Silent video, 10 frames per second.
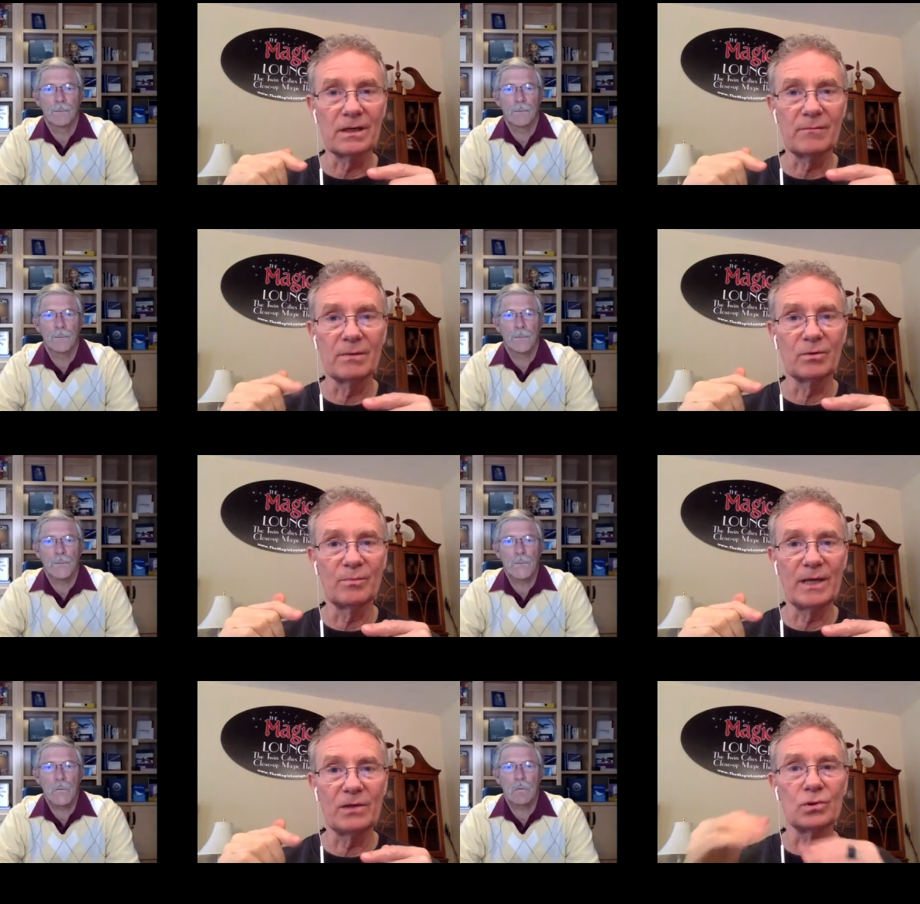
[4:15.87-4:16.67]
Speaker 1: to be able to
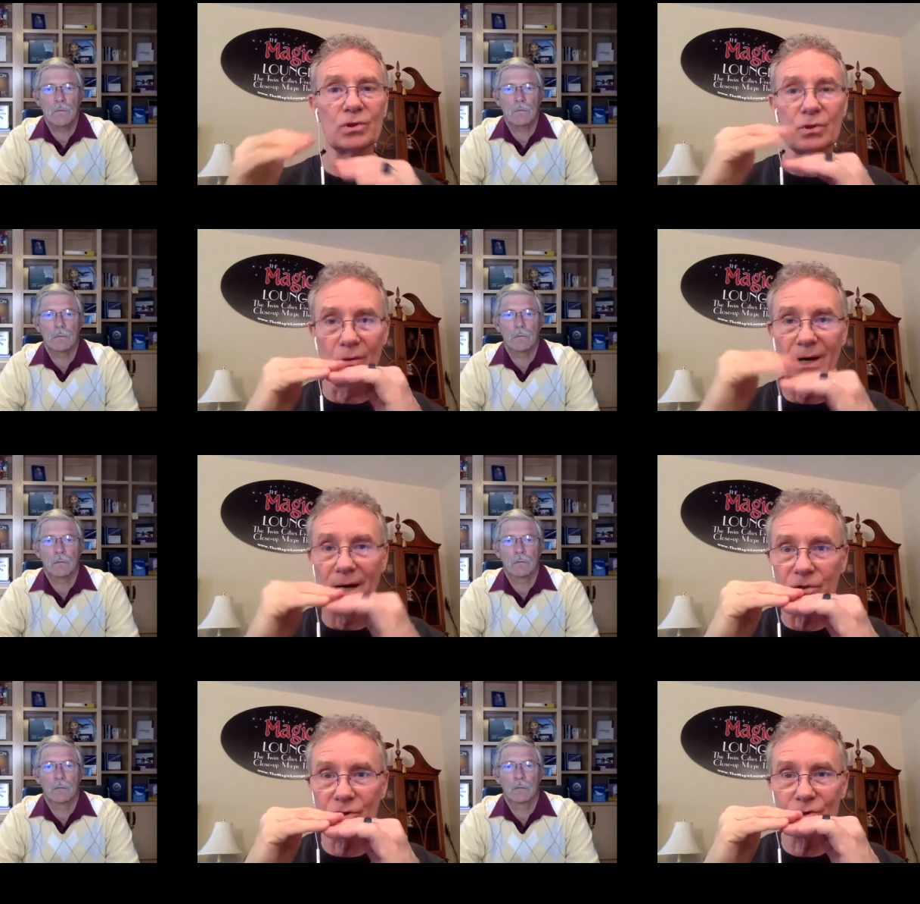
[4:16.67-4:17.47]
pay you so
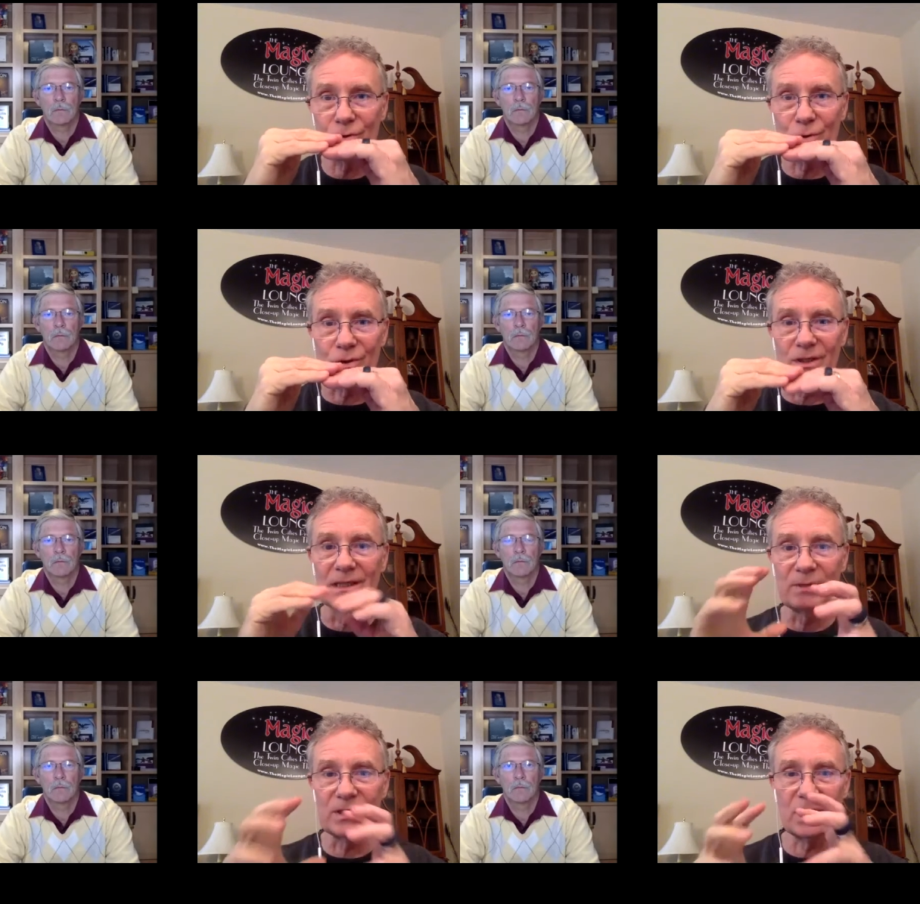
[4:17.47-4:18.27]
much. So there's a
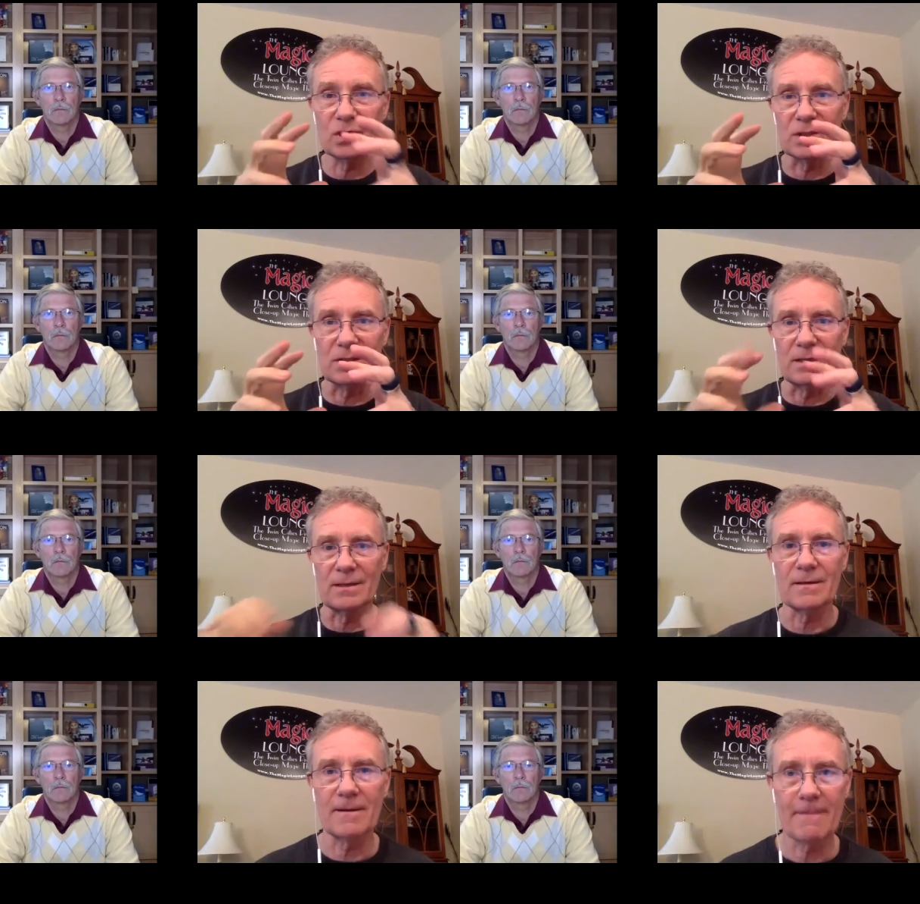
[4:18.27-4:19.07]
limitation there,
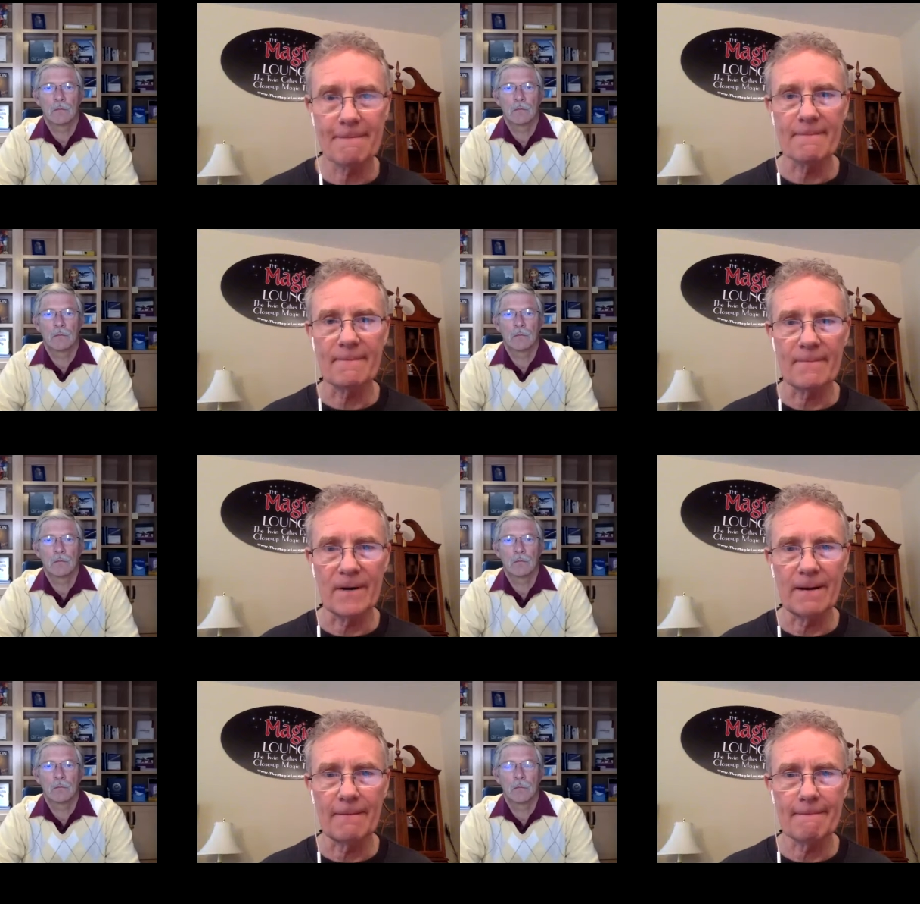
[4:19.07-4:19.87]

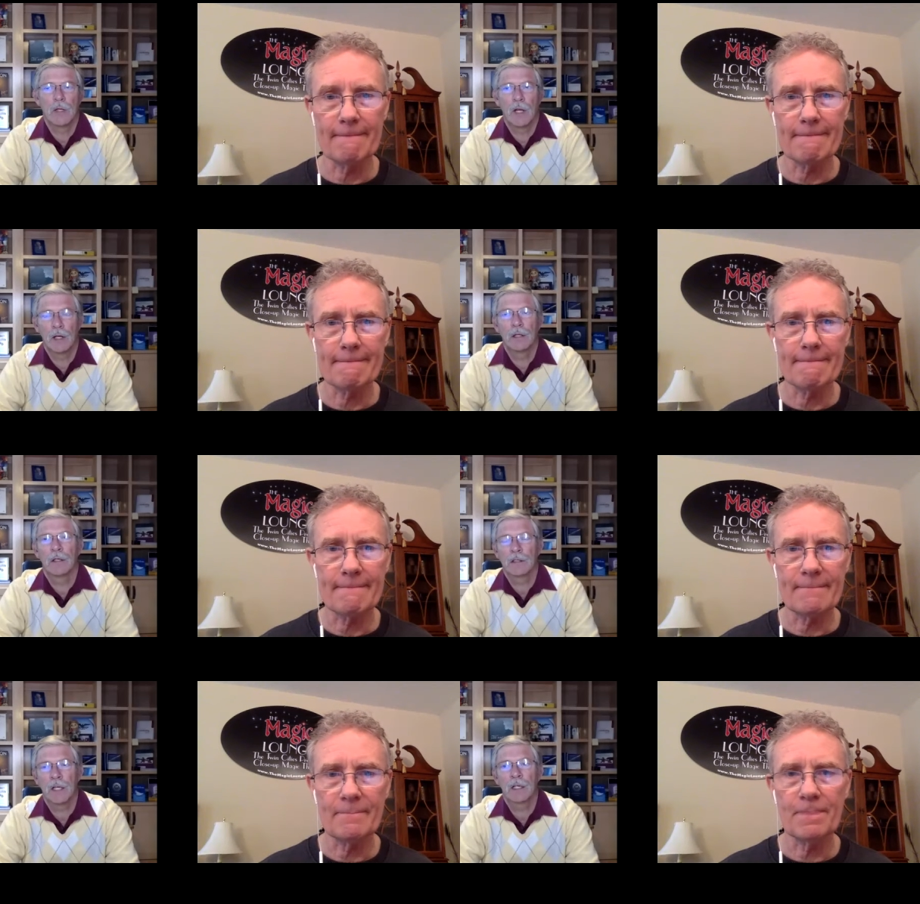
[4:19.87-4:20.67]
right?
Speaker 2: Yeah,
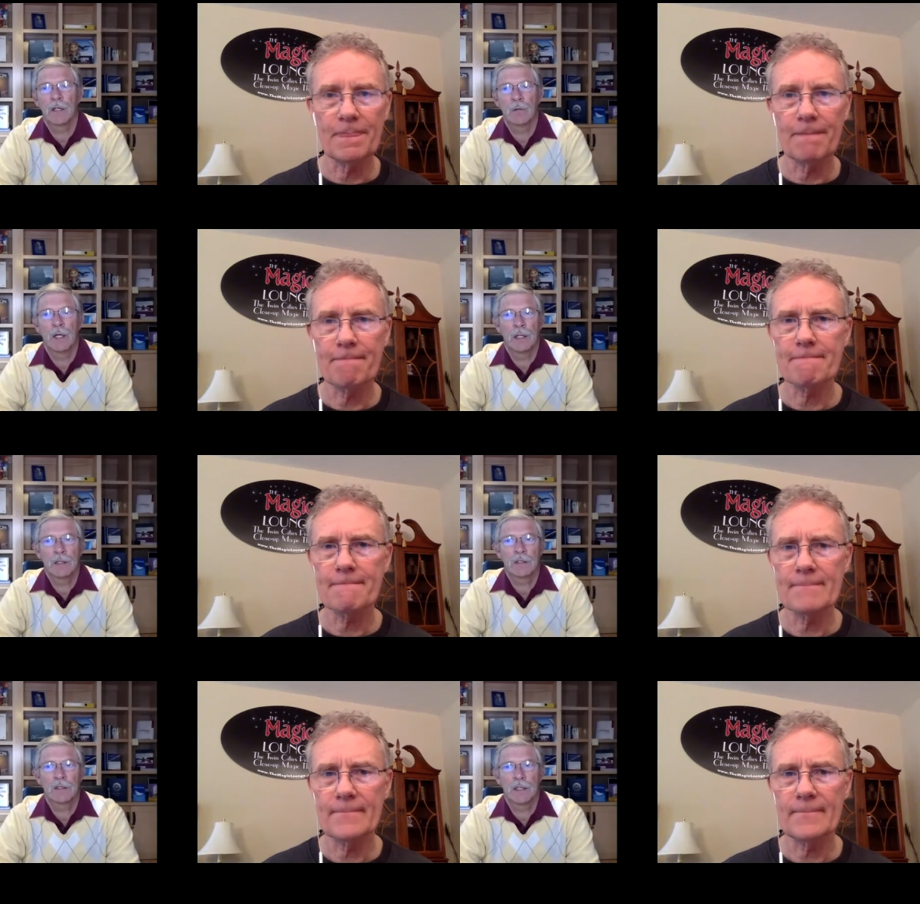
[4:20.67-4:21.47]
exactly. Well,
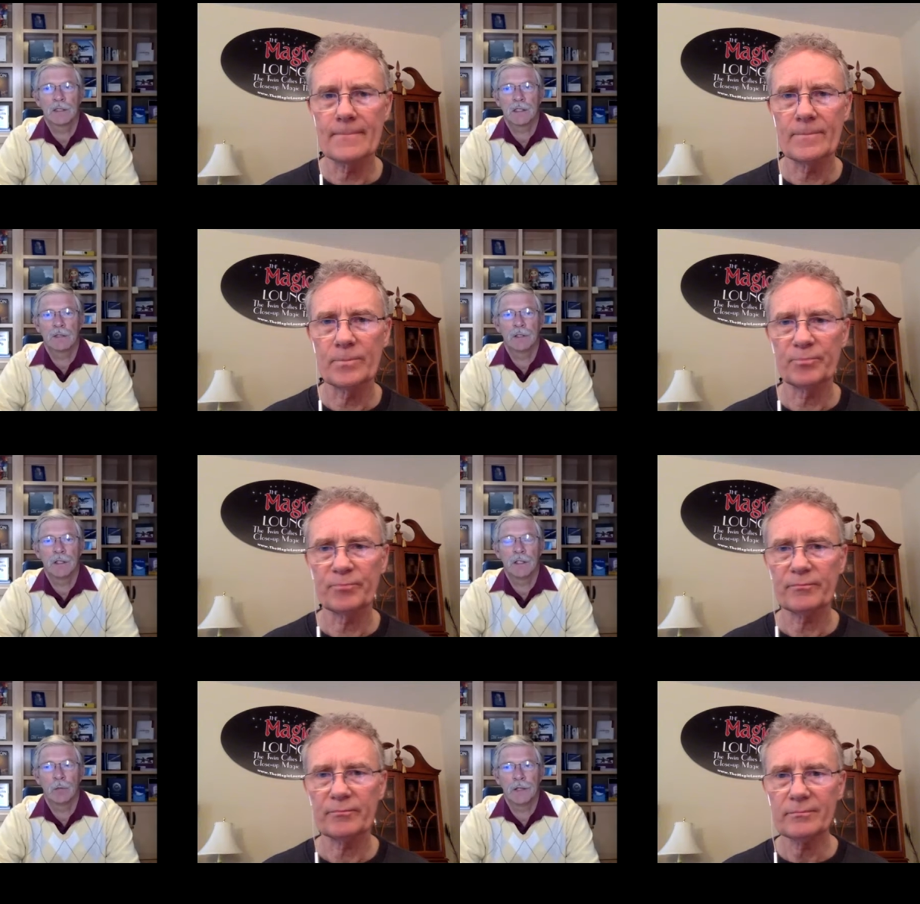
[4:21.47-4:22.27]
that's
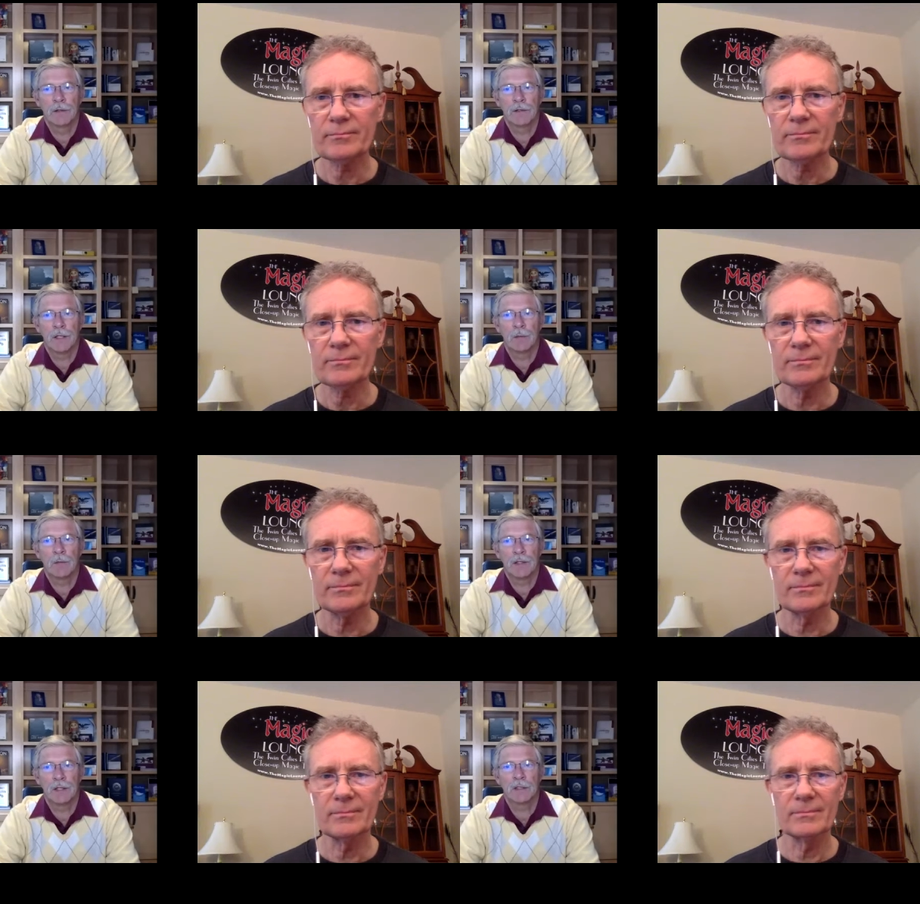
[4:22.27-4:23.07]
definitely one thing,
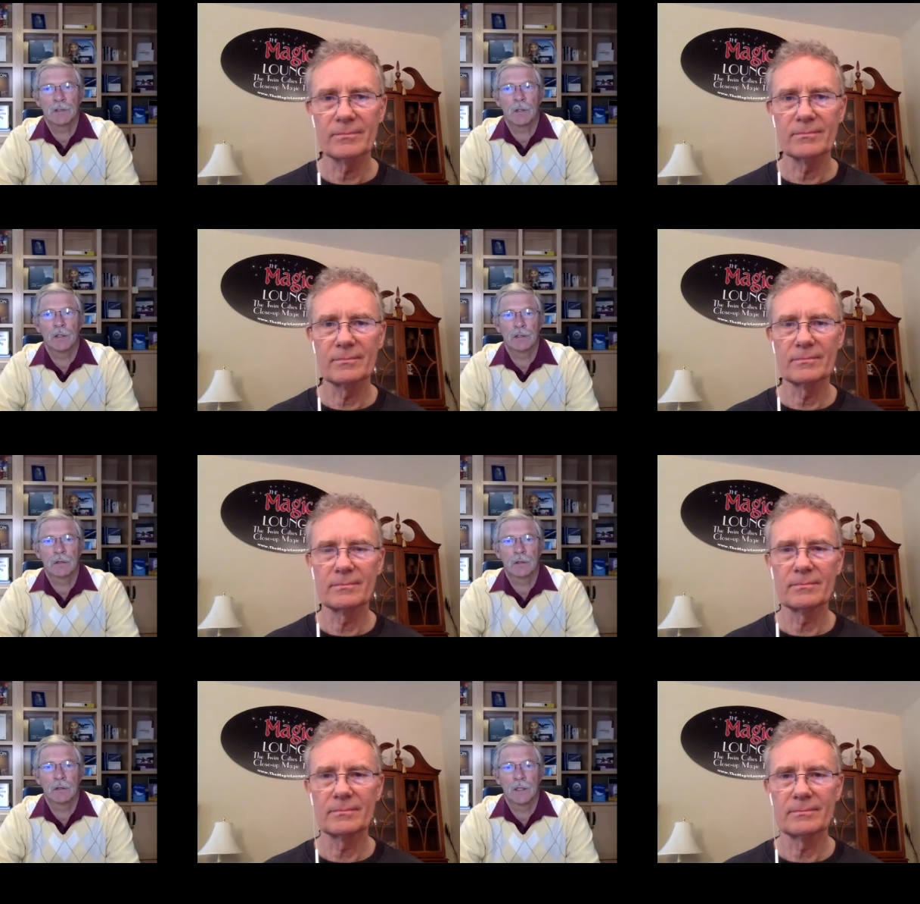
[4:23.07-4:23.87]
but there's
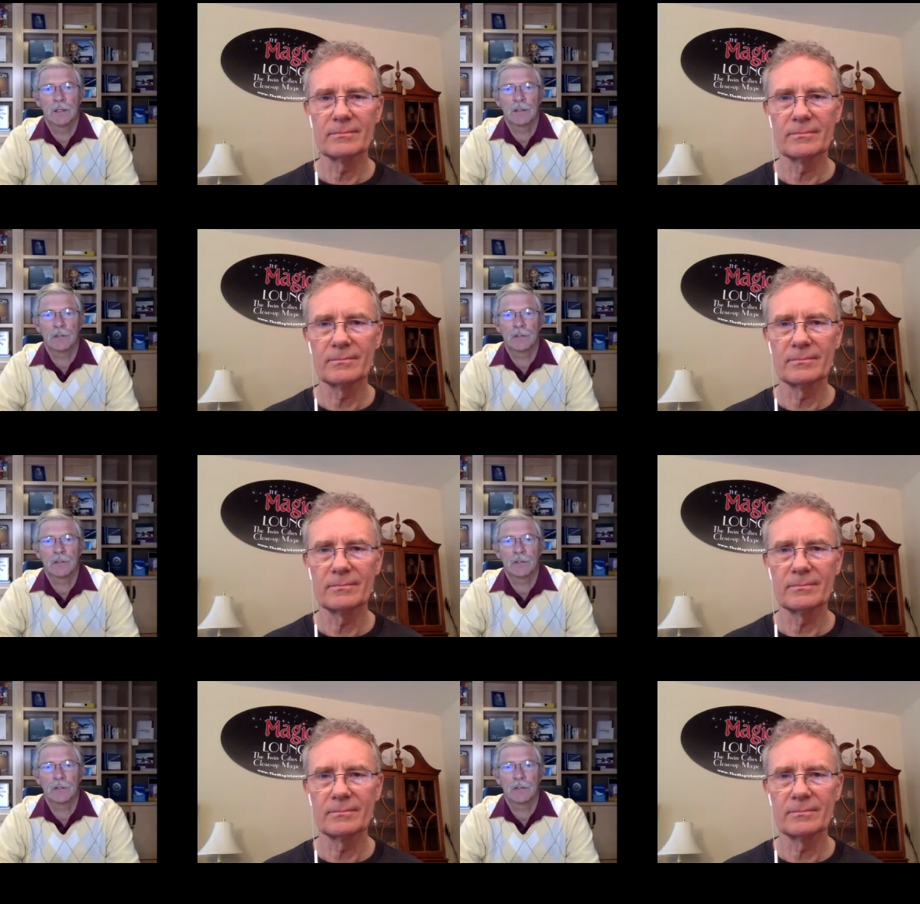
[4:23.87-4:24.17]
also a